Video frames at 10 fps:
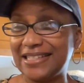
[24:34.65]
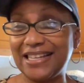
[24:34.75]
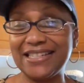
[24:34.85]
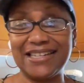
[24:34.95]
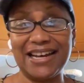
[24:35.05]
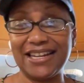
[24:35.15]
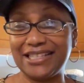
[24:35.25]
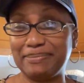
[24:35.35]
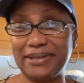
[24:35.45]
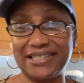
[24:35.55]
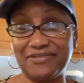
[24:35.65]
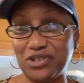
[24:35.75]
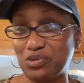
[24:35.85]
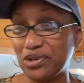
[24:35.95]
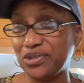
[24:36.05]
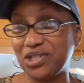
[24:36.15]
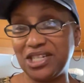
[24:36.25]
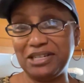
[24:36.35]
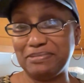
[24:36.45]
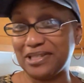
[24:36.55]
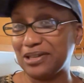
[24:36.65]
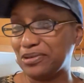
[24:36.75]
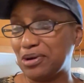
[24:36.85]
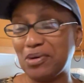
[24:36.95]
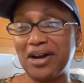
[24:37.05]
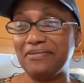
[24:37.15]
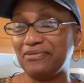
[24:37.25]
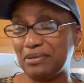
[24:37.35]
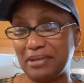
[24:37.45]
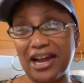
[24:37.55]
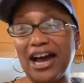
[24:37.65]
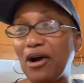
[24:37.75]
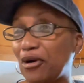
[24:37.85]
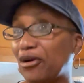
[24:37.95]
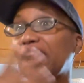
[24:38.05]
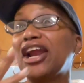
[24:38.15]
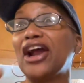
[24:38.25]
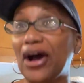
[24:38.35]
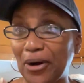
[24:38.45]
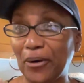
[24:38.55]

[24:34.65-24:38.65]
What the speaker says: It's not expensive, it's real cheap, so don't come for me, I already know.